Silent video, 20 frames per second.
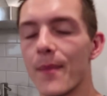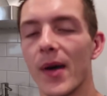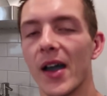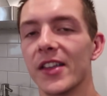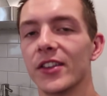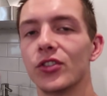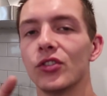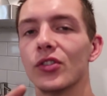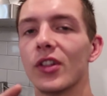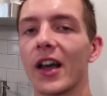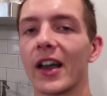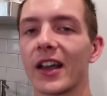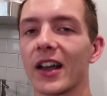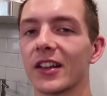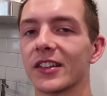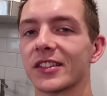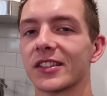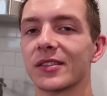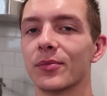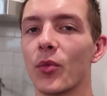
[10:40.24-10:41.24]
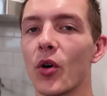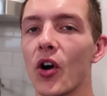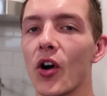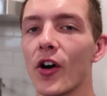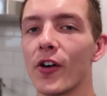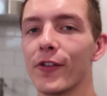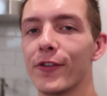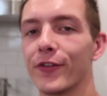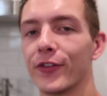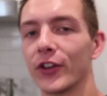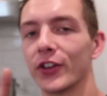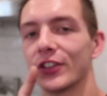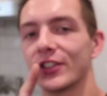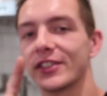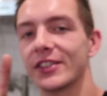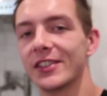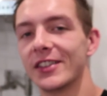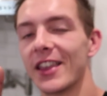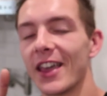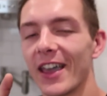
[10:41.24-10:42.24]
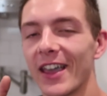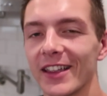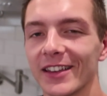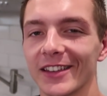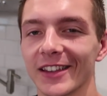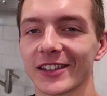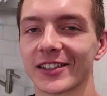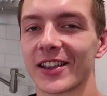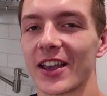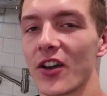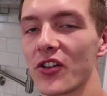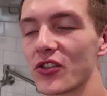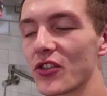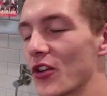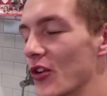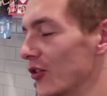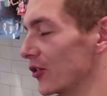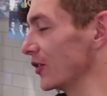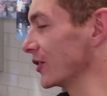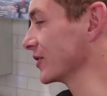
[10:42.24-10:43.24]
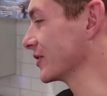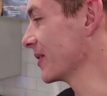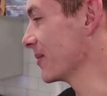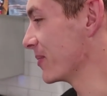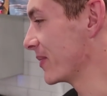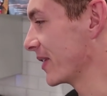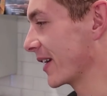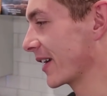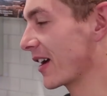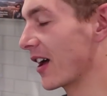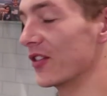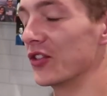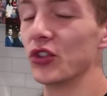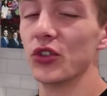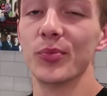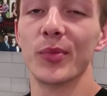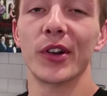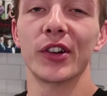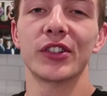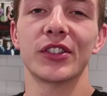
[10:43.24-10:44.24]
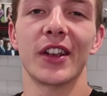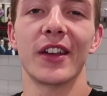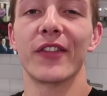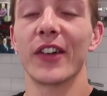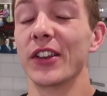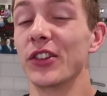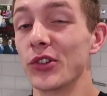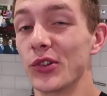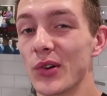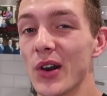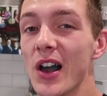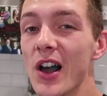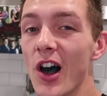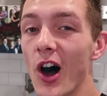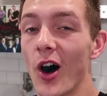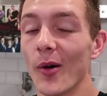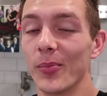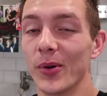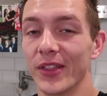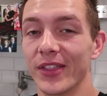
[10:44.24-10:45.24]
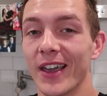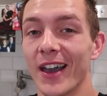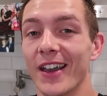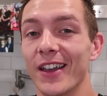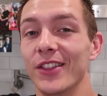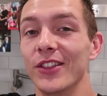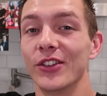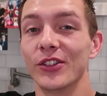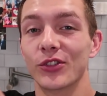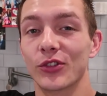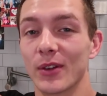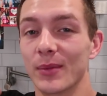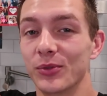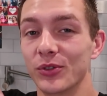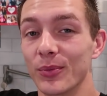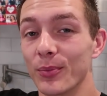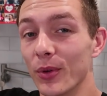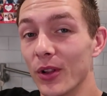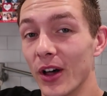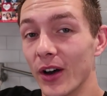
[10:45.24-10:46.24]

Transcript: I might do like a small first day discount code or something on the new merch. If I do, I'll put that in the description